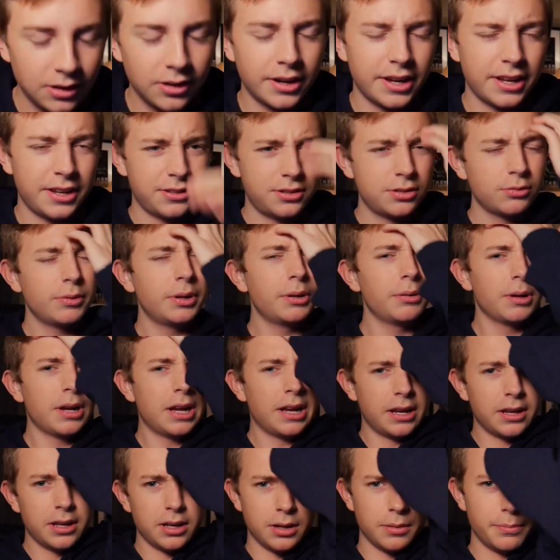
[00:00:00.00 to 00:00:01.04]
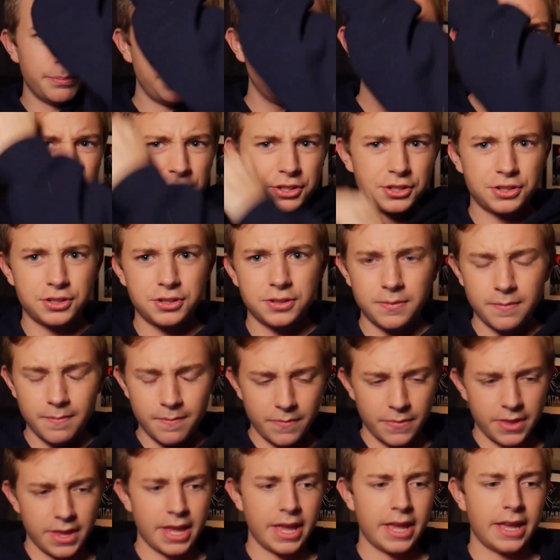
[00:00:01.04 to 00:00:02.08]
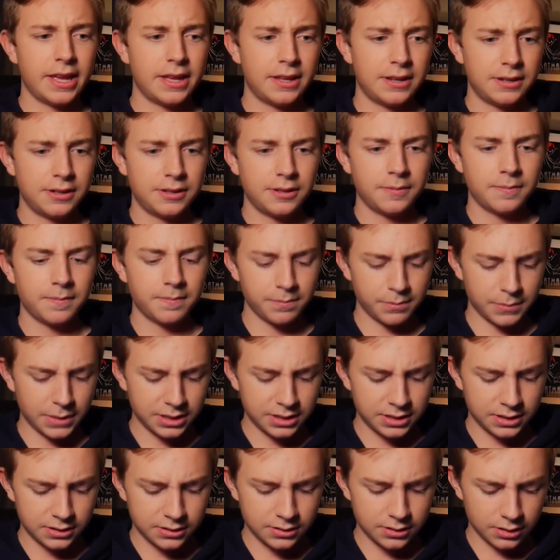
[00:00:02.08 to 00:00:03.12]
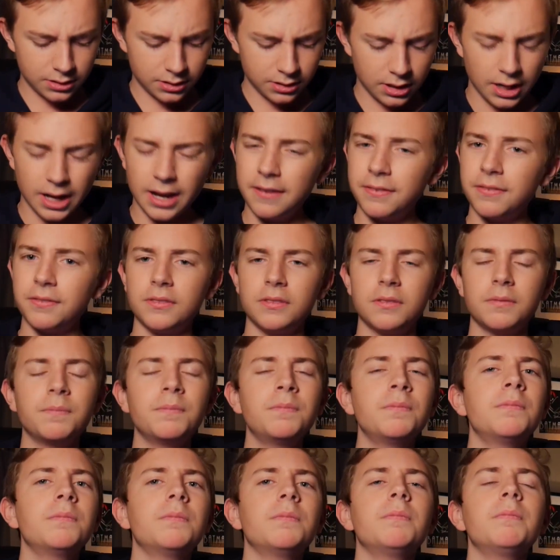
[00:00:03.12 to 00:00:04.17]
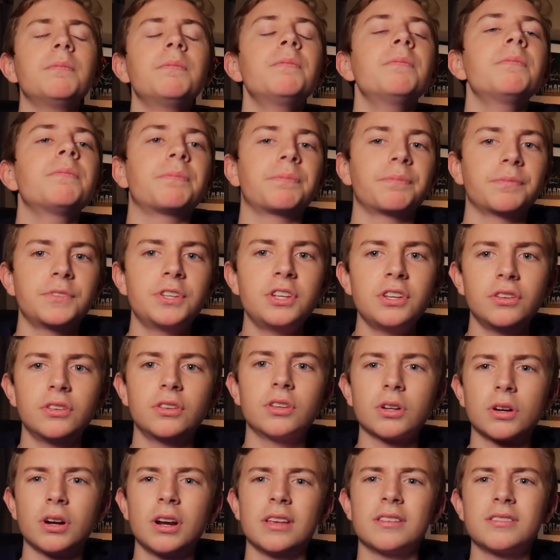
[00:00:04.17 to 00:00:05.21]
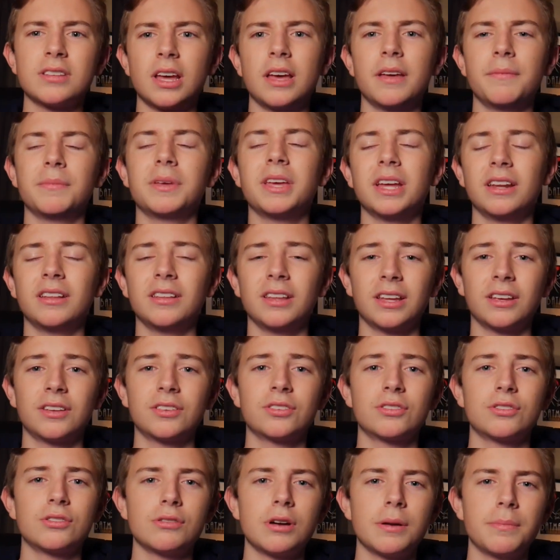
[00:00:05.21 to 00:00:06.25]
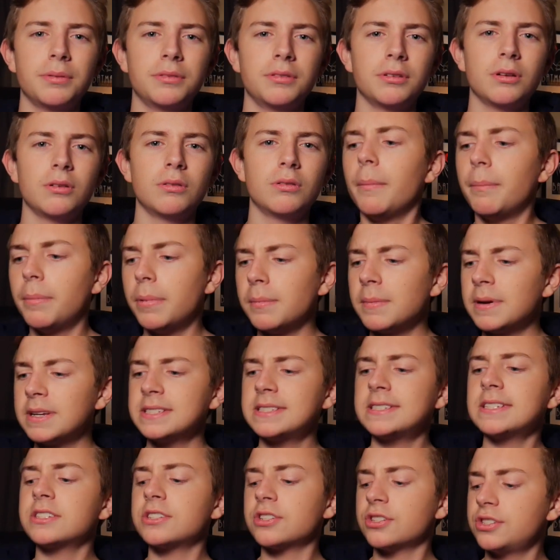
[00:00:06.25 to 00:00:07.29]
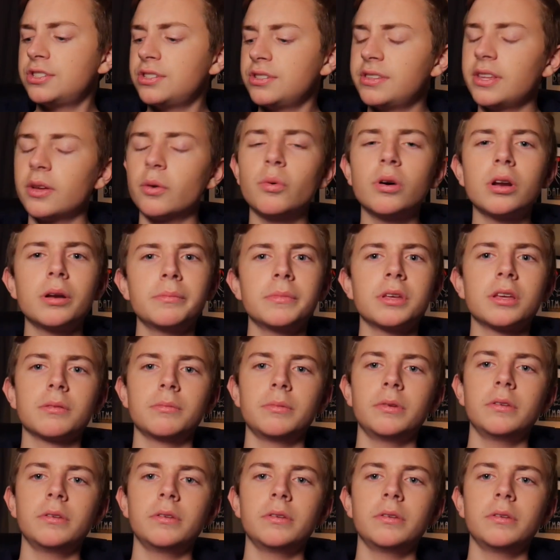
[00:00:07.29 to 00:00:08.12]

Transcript: away. Okay, so we were at a beach, and my sister, Jesus Christ, I'm getting like strep throat. But my sister, she's like, "Want to make a